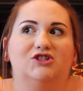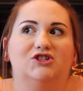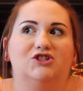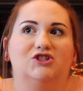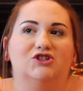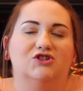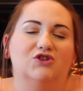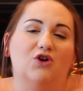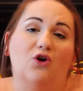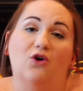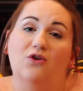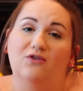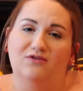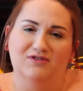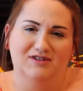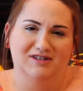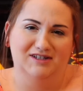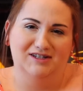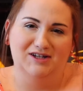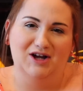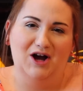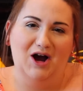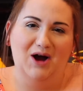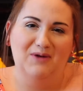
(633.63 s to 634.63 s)
just over the
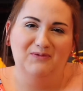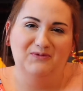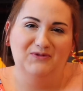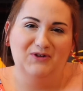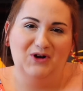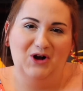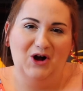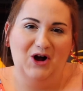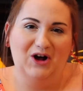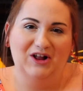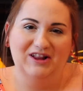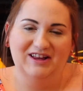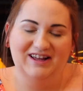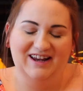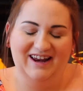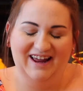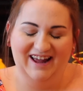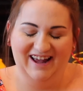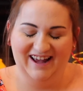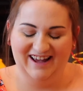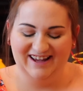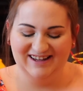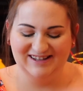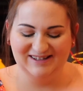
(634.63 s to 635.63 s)
top for
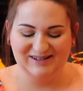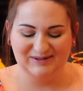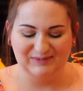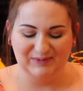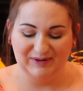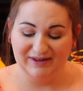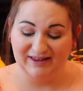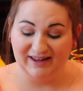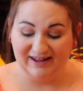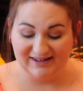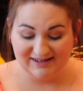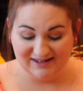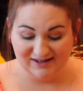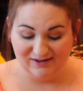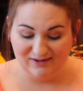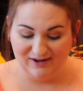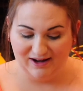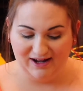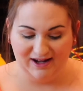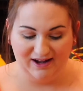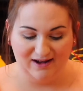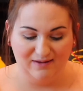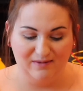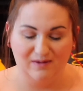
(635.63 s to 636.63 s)
holidays, but that's how
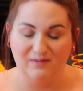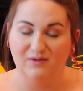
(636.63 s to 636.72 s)
I am.